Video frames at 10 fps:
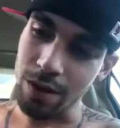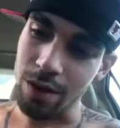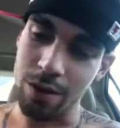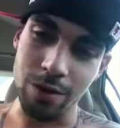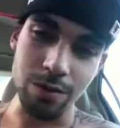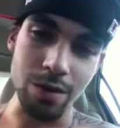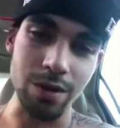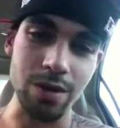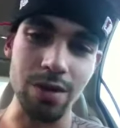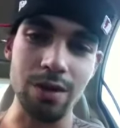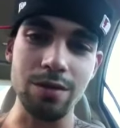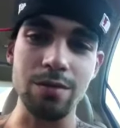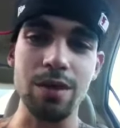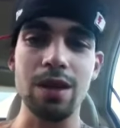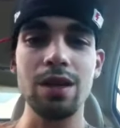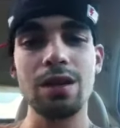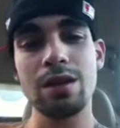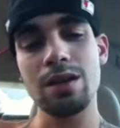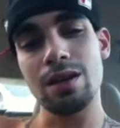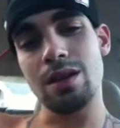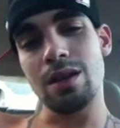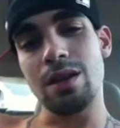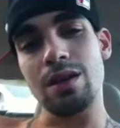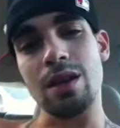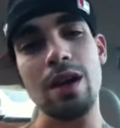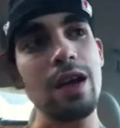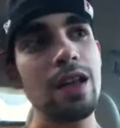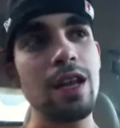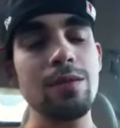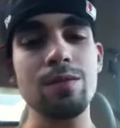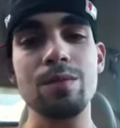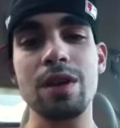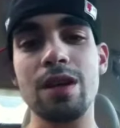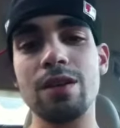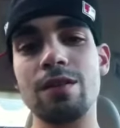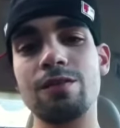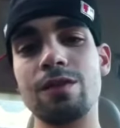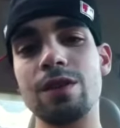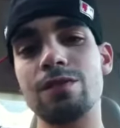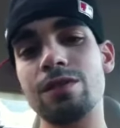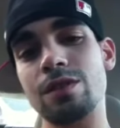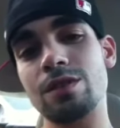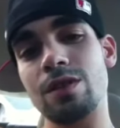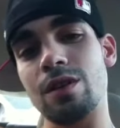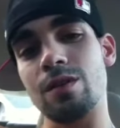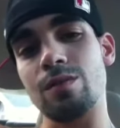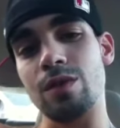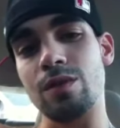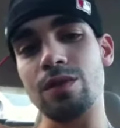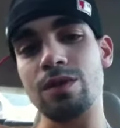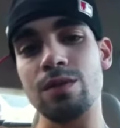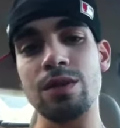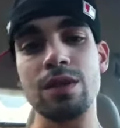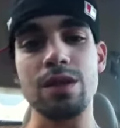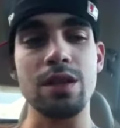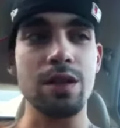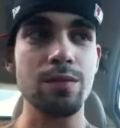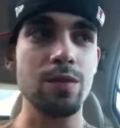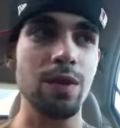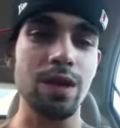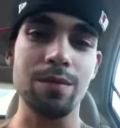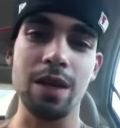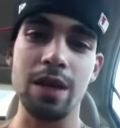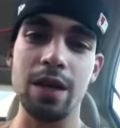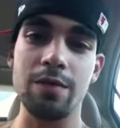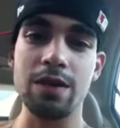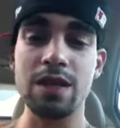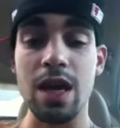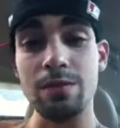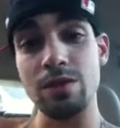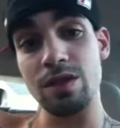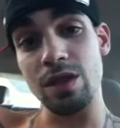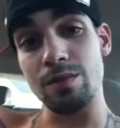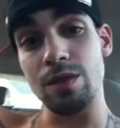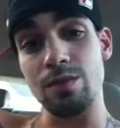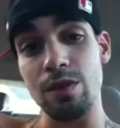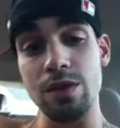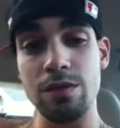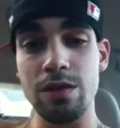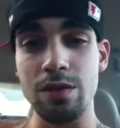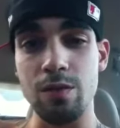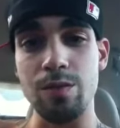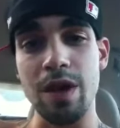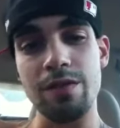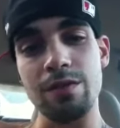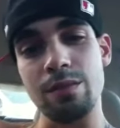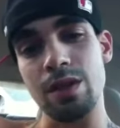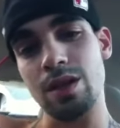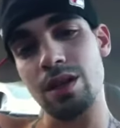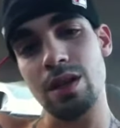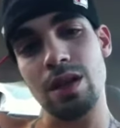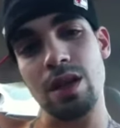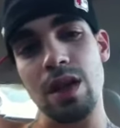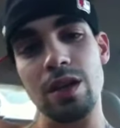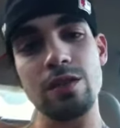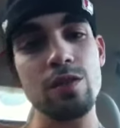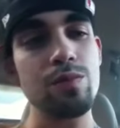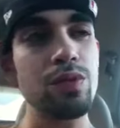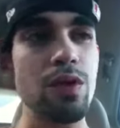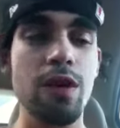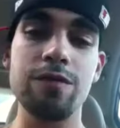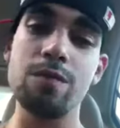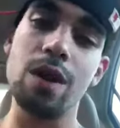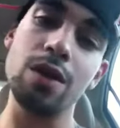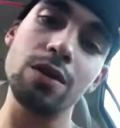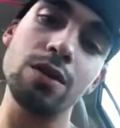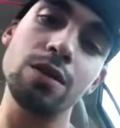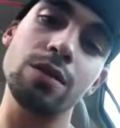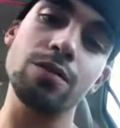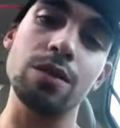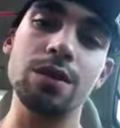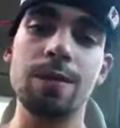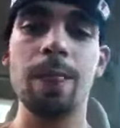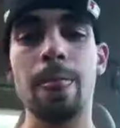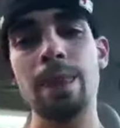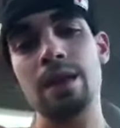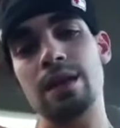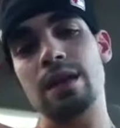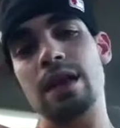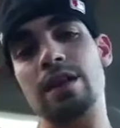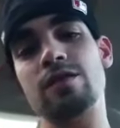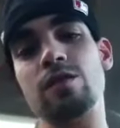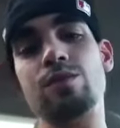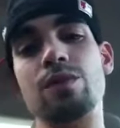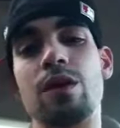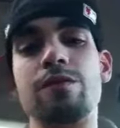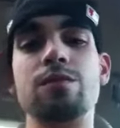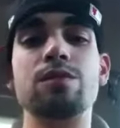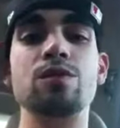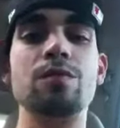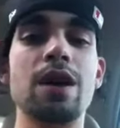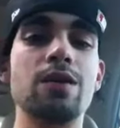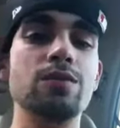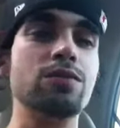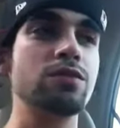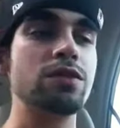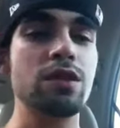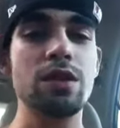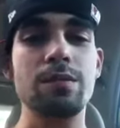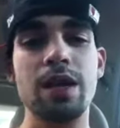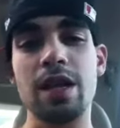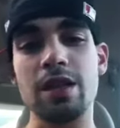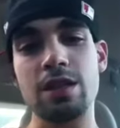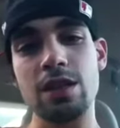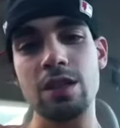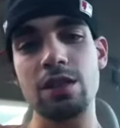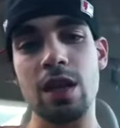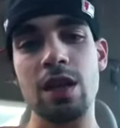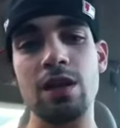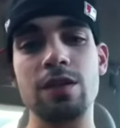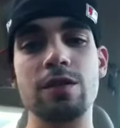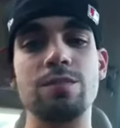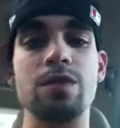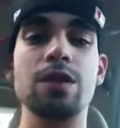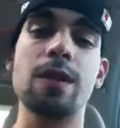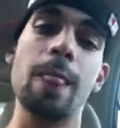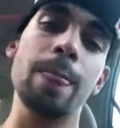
It is what it is, bro. Y'all holla at me, bad young Frank Fishscale, bro. We doing it the dummy way, man. Every time you see me, bro, you see New Bedford, man. I still put on for my hood, bro. I still put on for blue medals and shit, man. Ain't shit changed, bro.